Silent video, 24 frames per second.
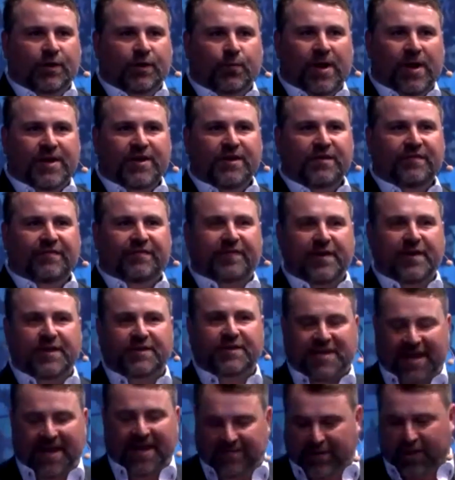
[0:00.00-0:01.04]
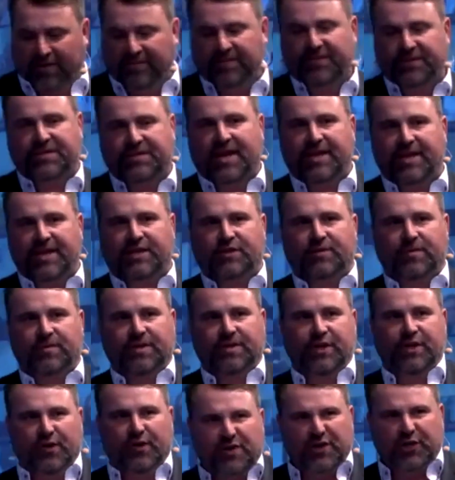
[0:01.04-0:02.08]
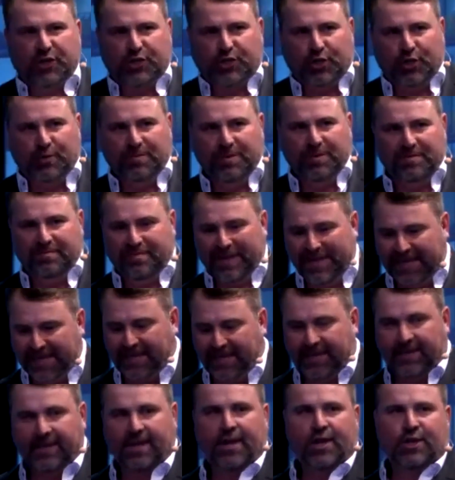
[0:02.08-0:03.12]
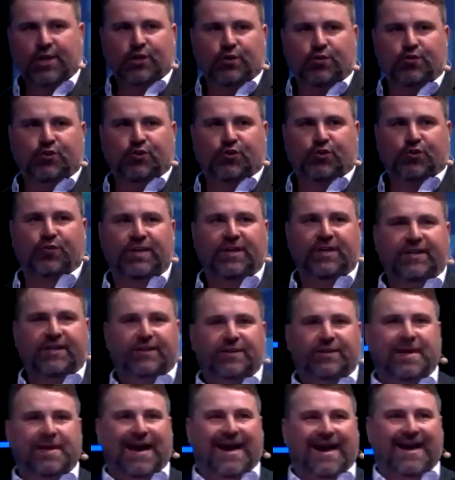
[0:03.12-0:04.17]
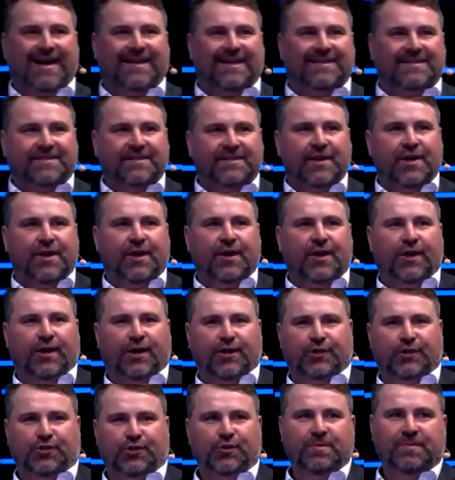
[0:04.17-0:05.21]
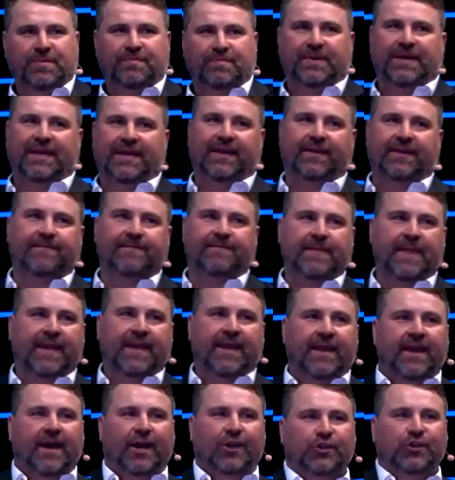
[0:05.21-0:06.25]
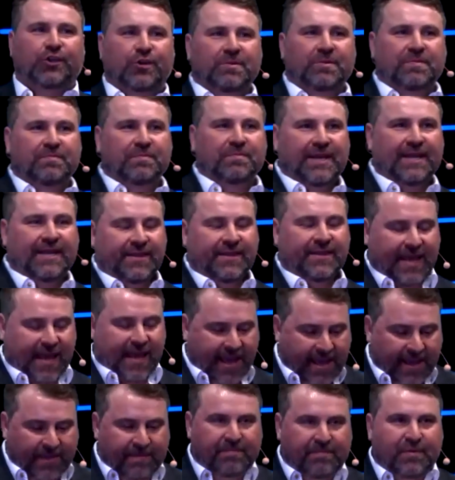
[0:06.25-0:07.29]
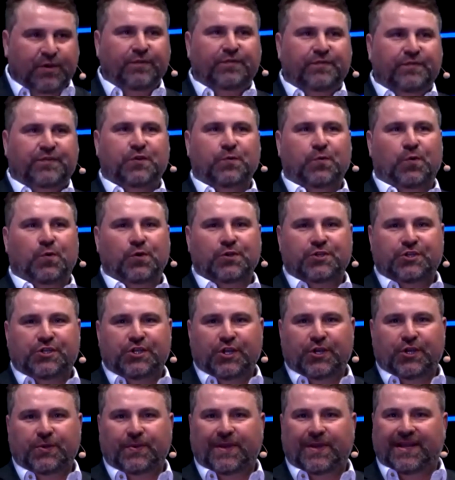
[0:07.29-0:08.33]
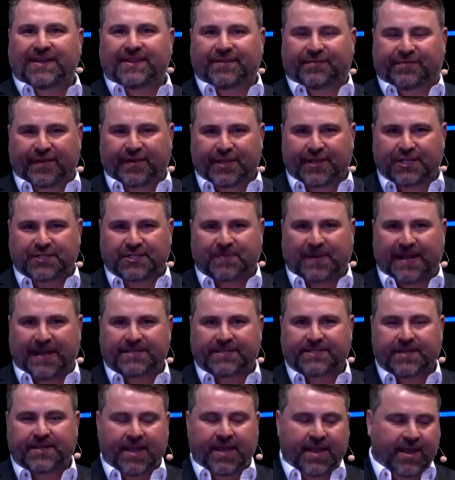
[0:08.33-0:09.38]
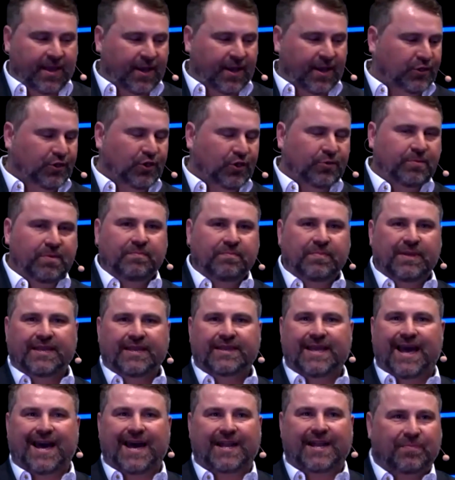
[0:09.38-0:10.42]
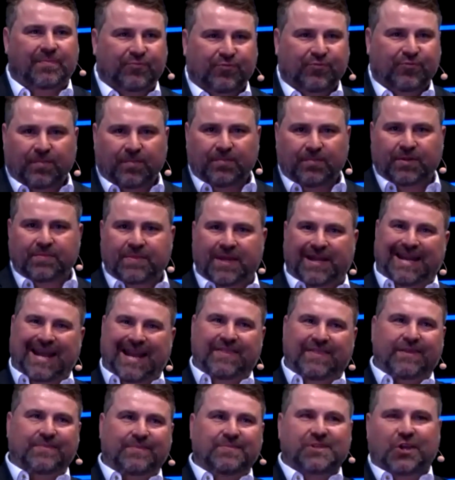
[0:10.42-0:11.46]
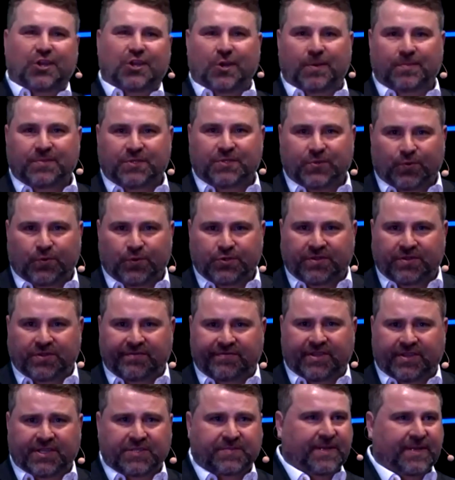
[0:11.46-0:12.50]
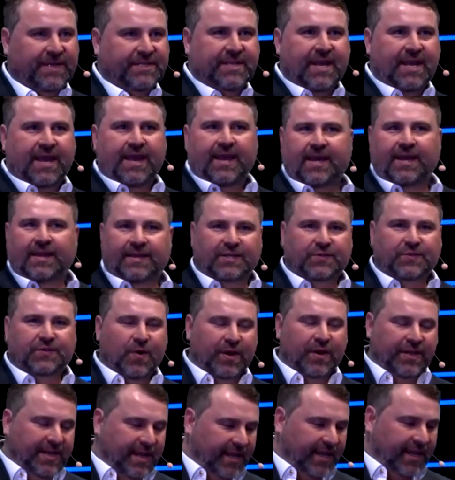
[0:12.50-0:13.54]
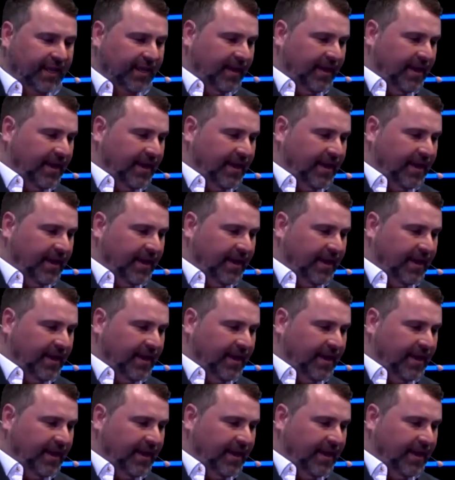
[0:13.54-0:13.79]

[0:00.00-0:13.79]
when you first have a conversation with another human being, you treat them as a human being that moved towards you in the first place, a human being that had a problem that led them to come towards you in the first place. That's why Nick